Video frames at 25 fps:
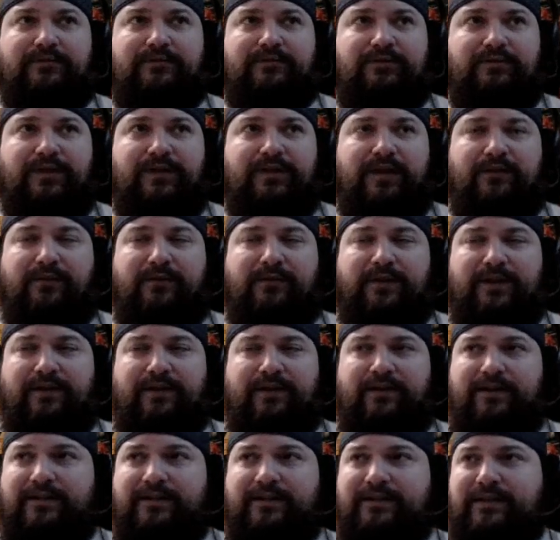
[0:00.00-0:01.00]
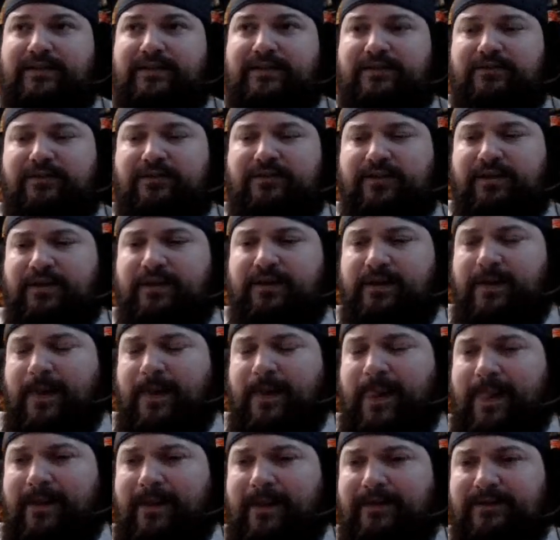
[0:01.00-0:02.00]
Don't care what the internet says to you.
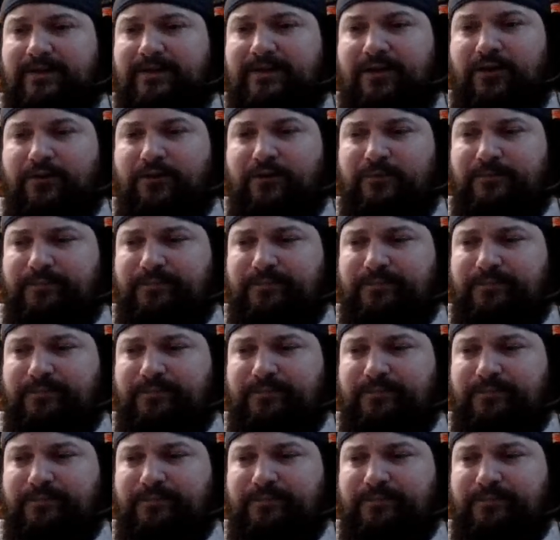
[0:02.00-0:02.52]
So